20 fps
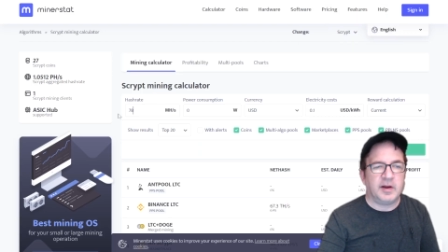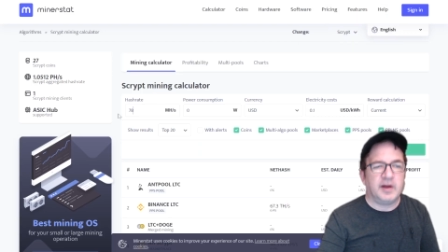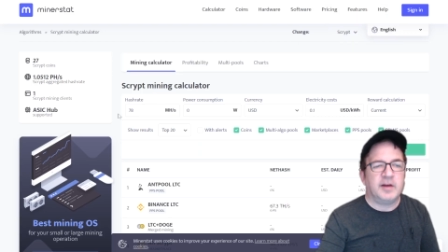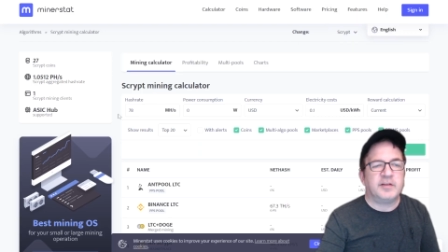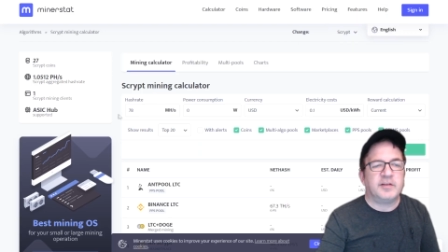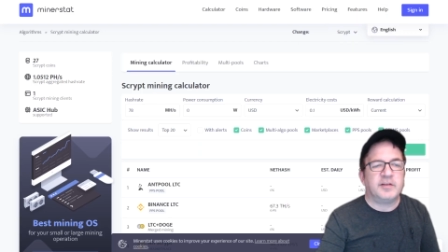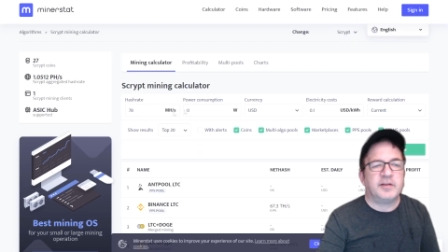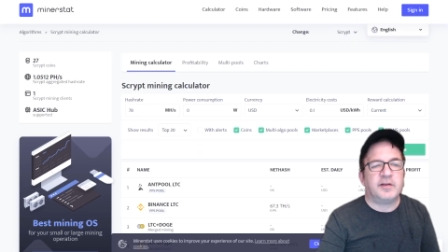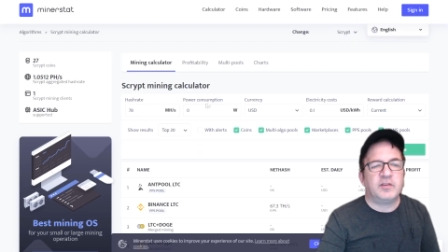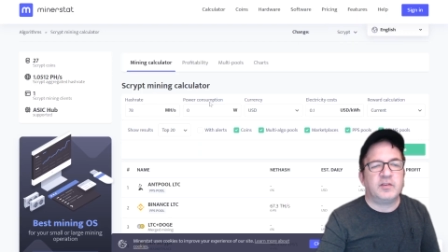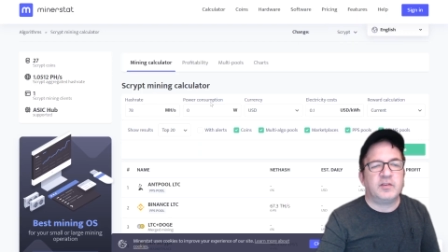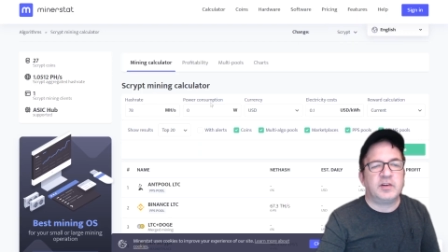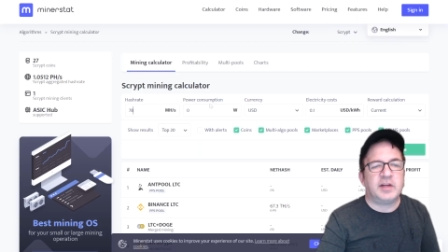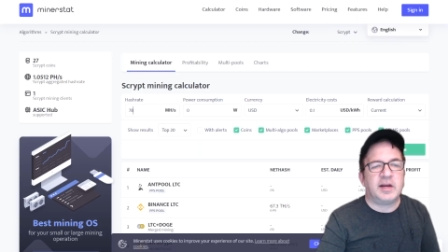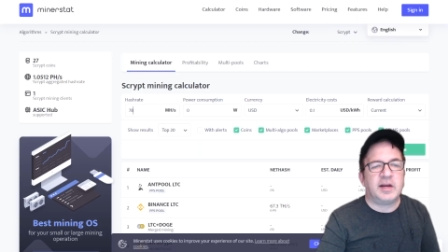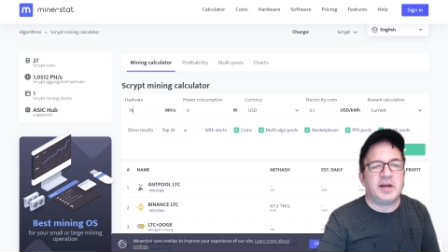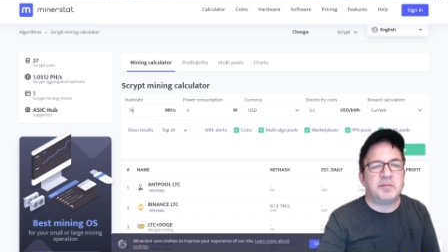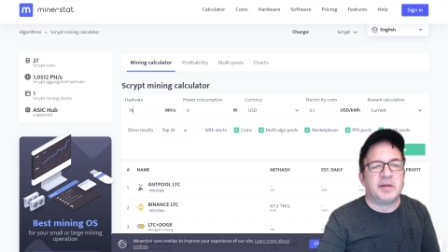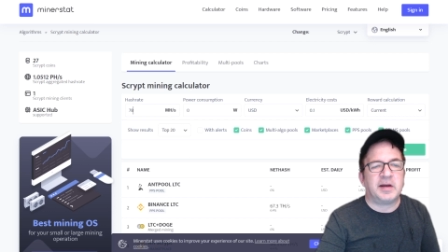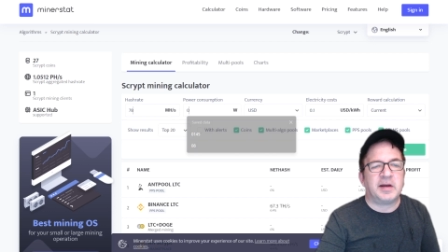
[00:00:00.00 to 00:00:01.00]

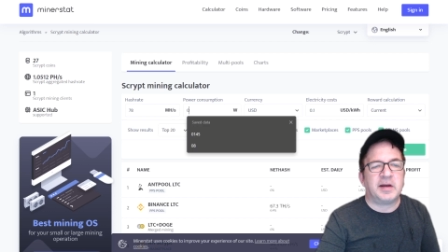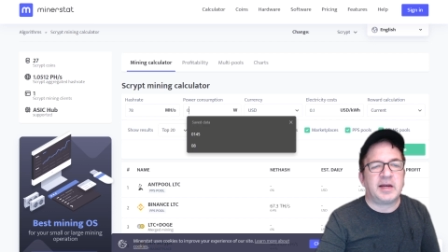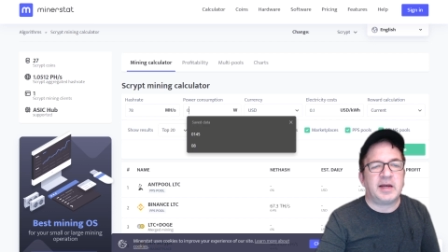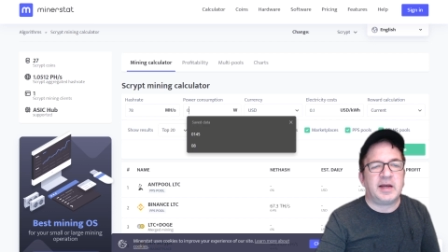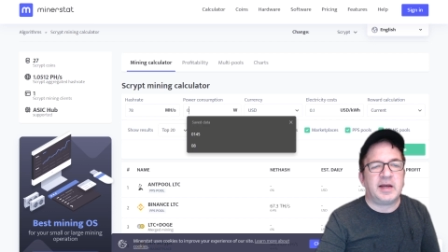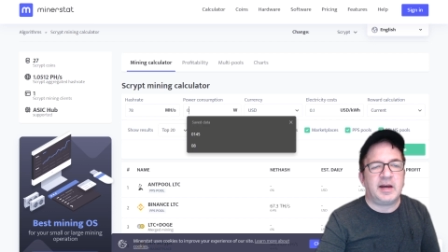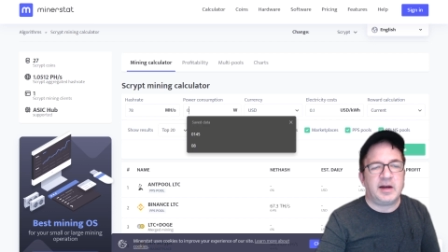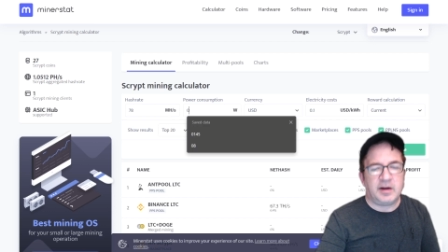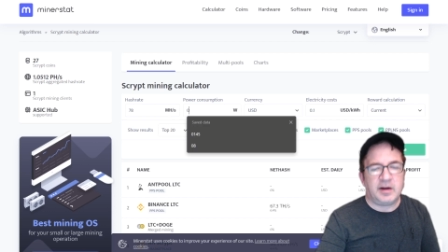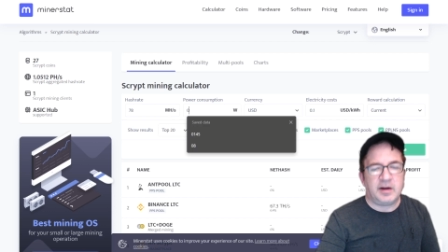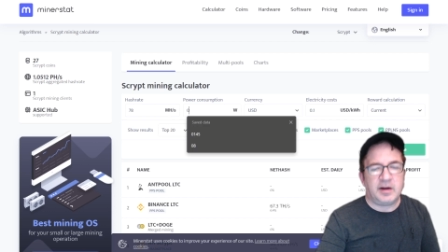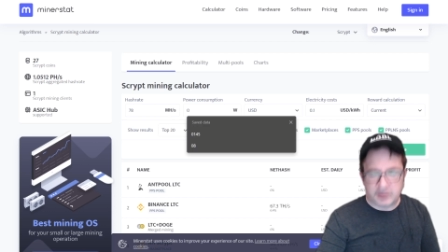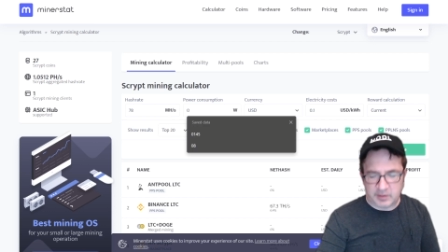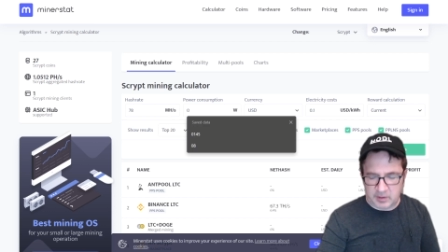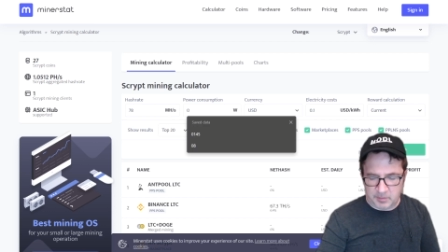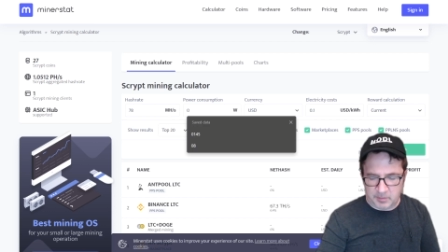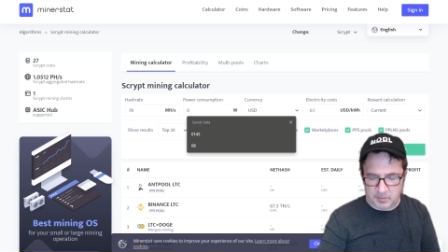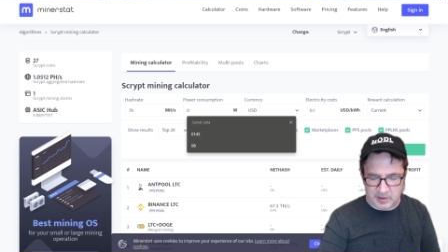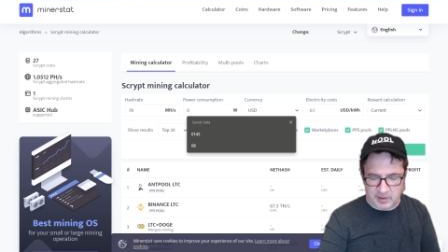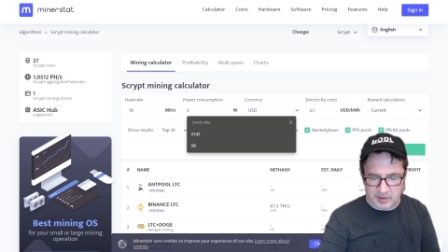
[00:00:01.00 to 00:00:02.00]
78 mega hash at
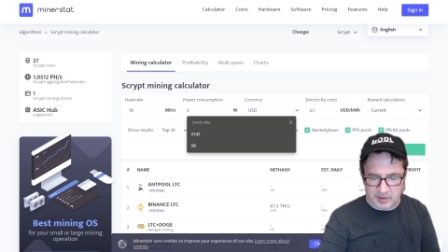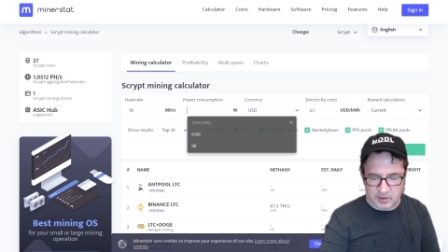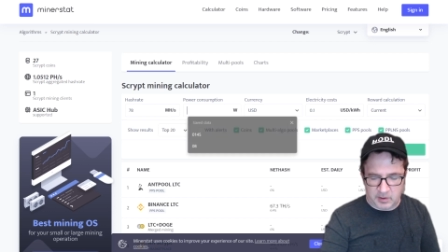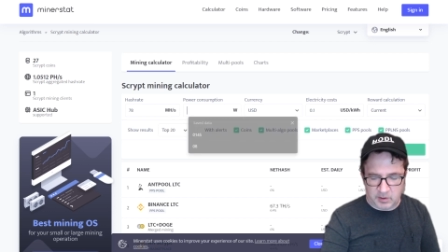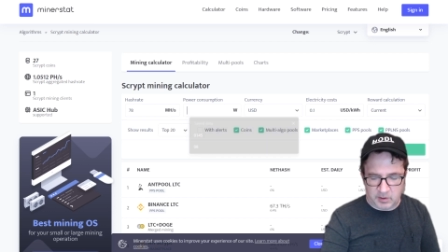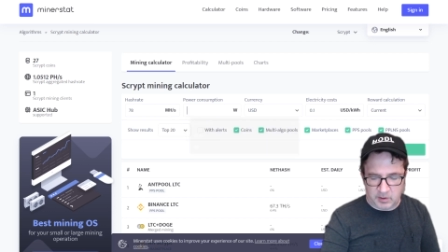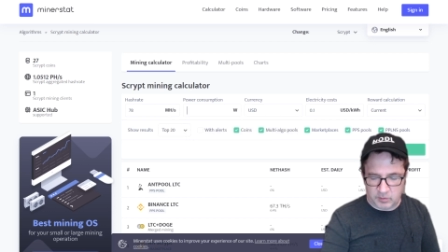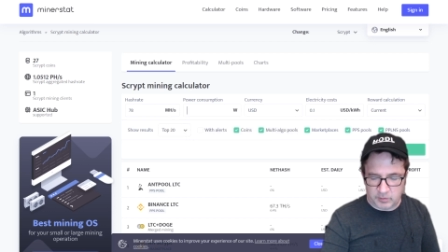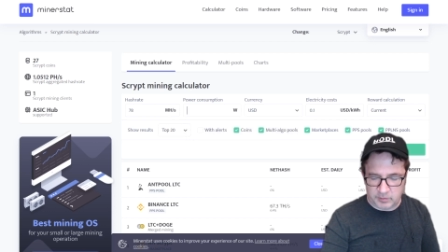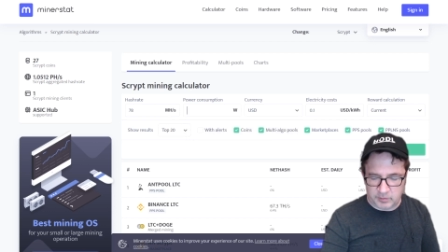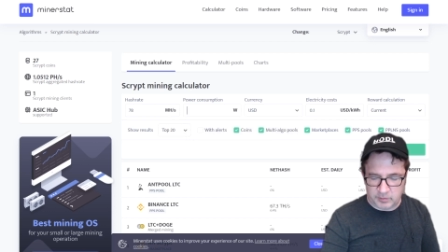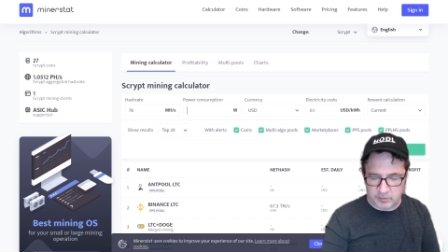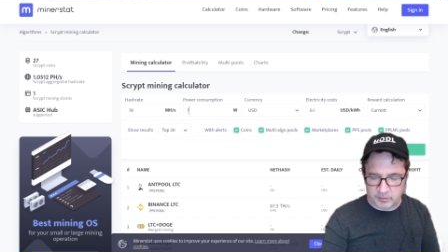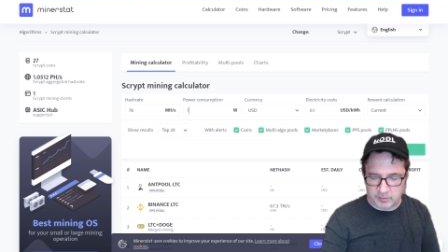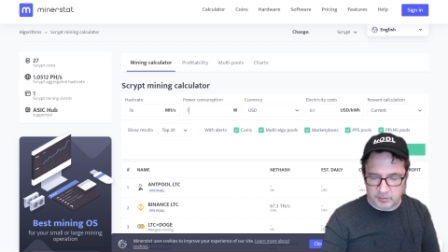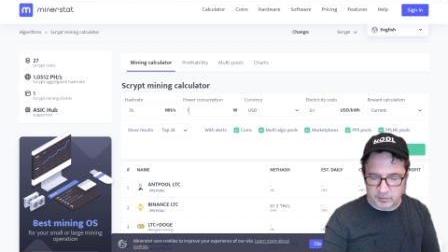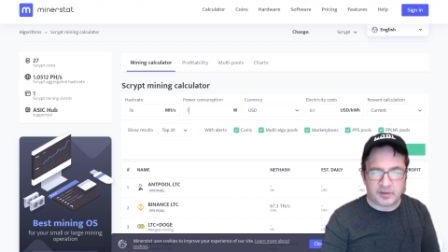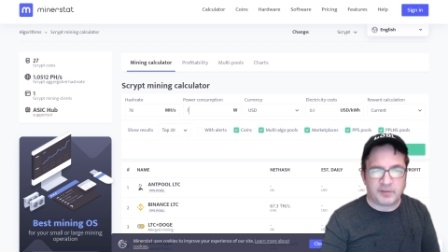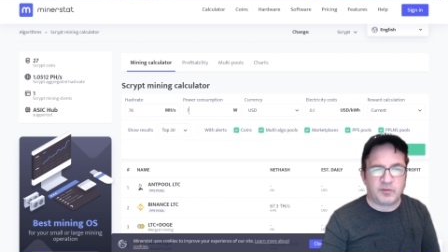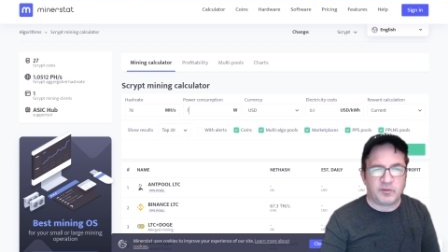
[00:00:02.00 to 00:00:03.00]
about
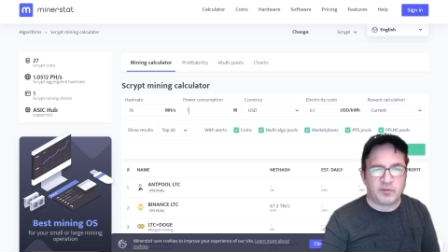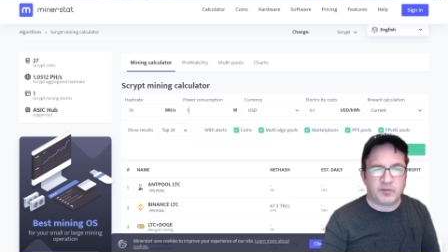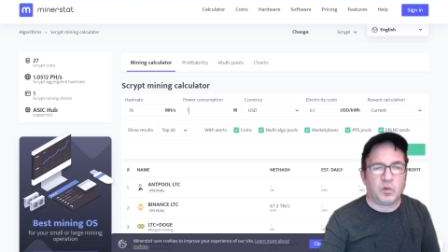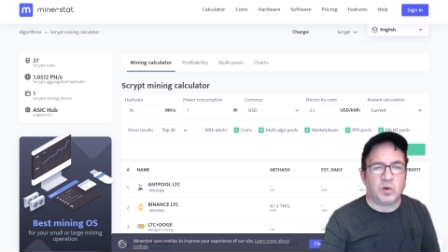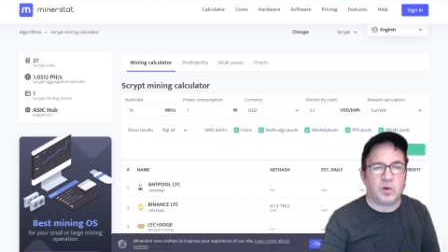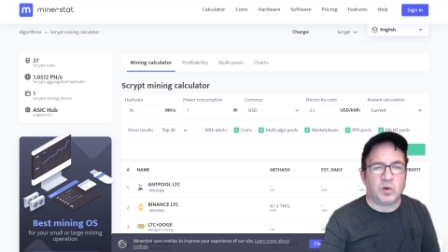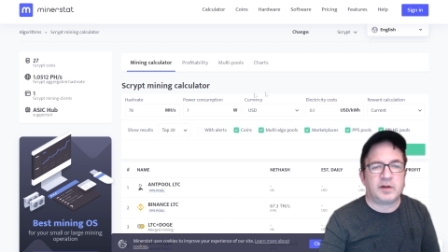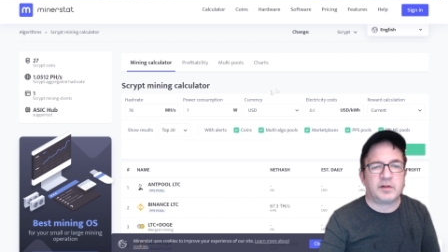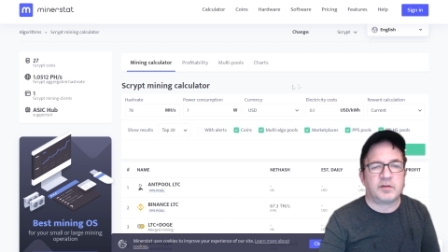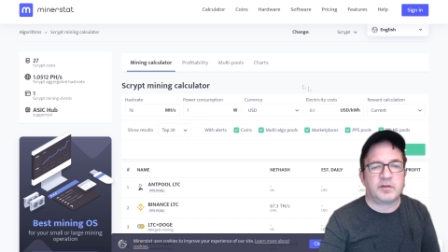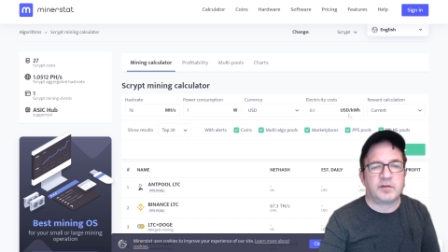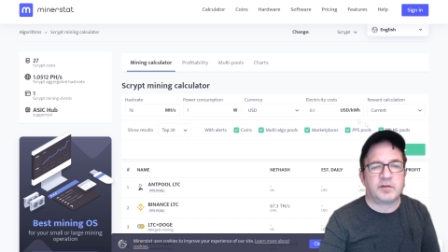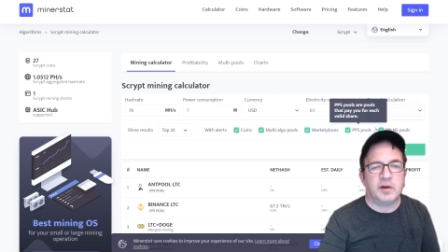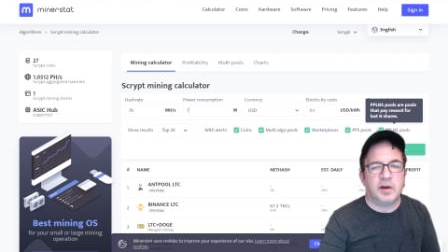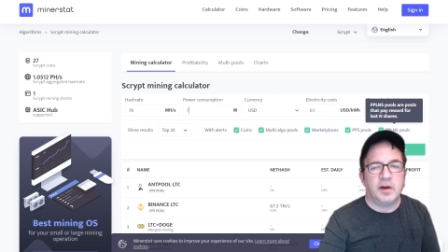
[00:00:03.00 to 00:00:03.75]
7 watts,